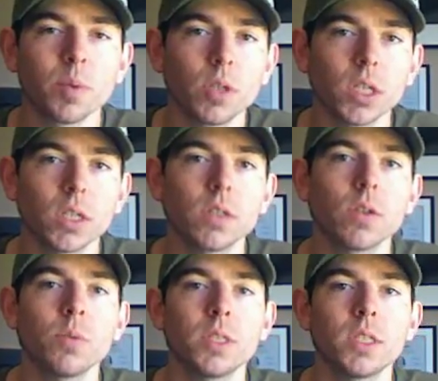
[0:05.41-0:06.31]
Project is
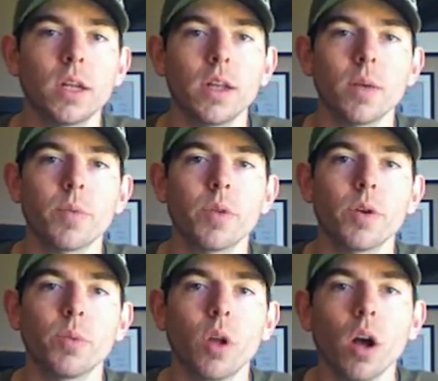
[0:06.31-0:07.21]
going to be setting up their
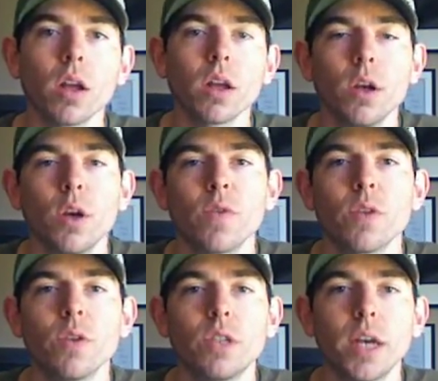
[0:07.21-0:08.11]
blog for
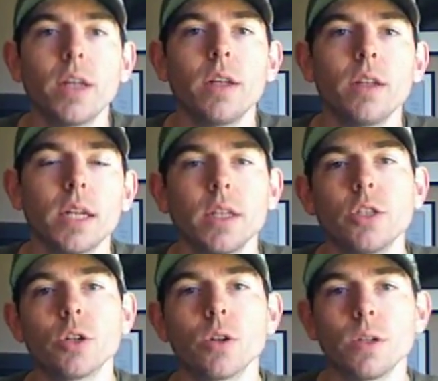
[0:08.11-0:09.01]
their daily
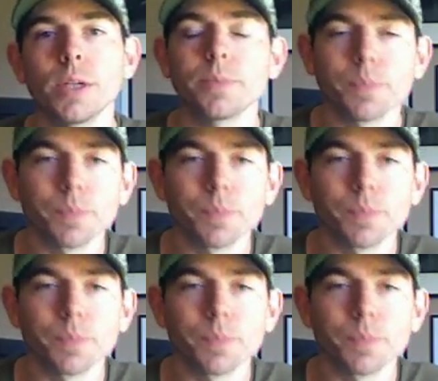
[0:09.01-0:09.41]
journaling.